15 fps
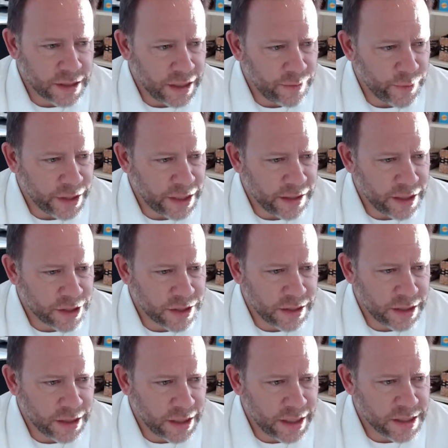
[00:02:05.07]
in
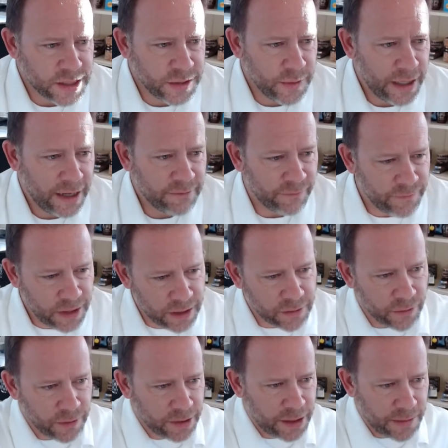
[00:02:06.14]
reconditioning is you have a
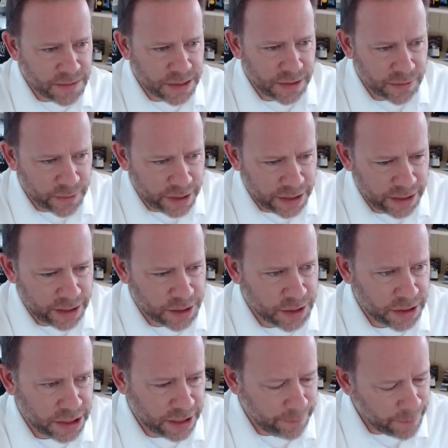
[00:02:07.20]
vehicle that comes into
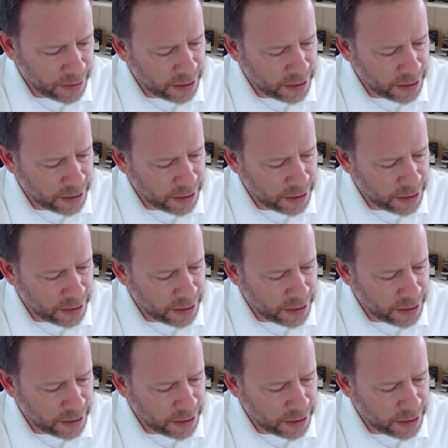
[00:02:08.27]
reconditioning.